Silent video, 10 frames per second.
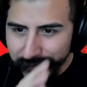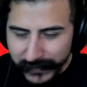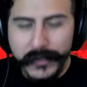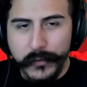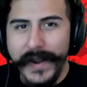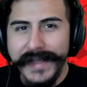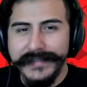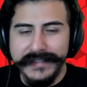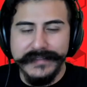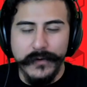granted,
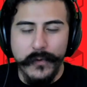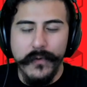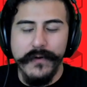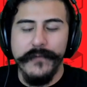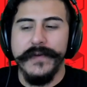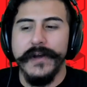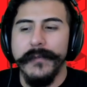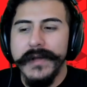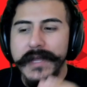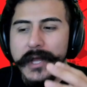it's a horror
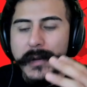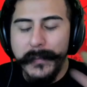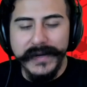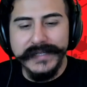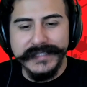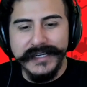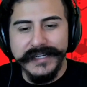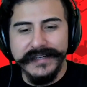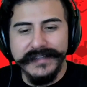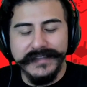film, but
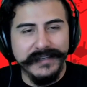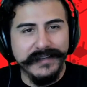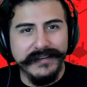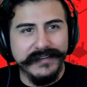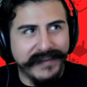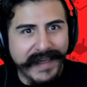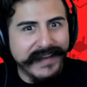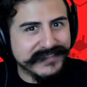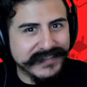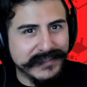the
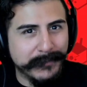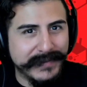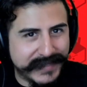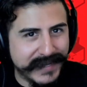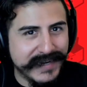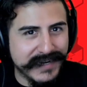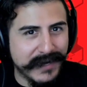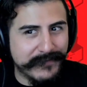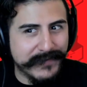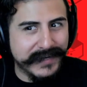text at the beginning
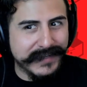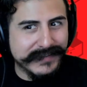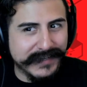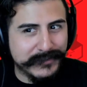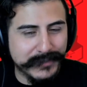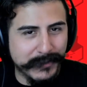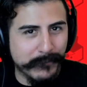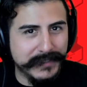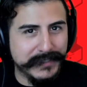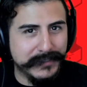of it is actually
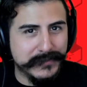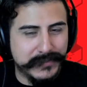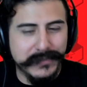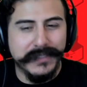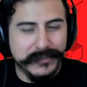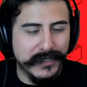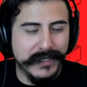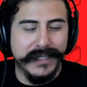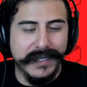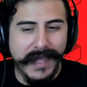really good too, that he's trying to
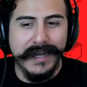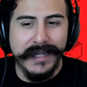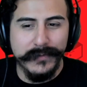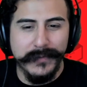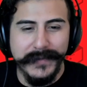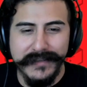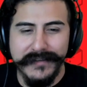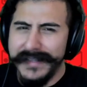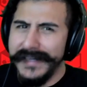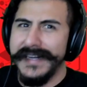get Anne Hathaway to be in there,
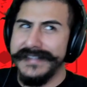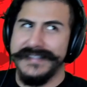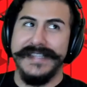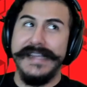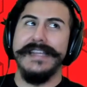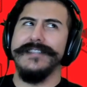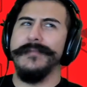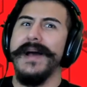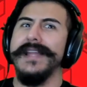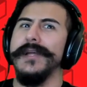and then it got seized
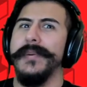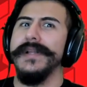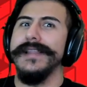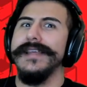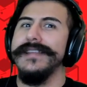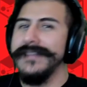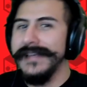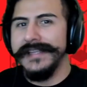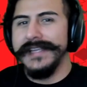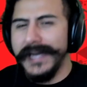by the police.
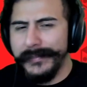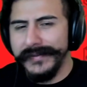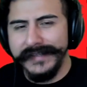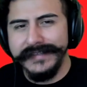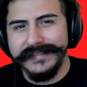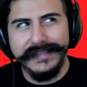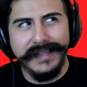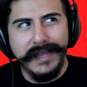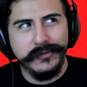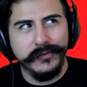You got police in the
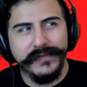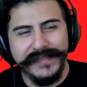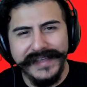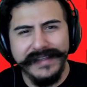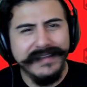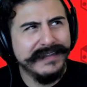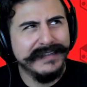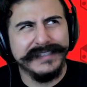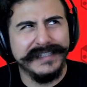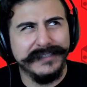actual thing.
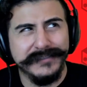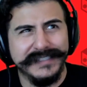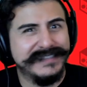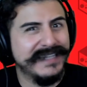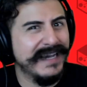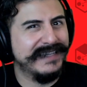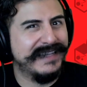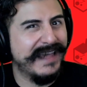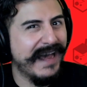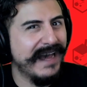I think it was a dead
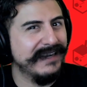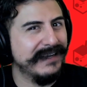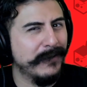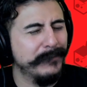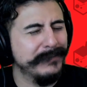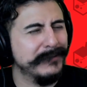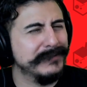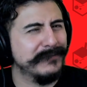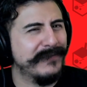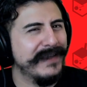cat. I hope that was
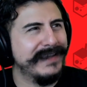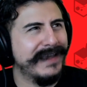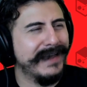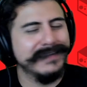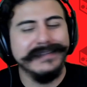a fake cat.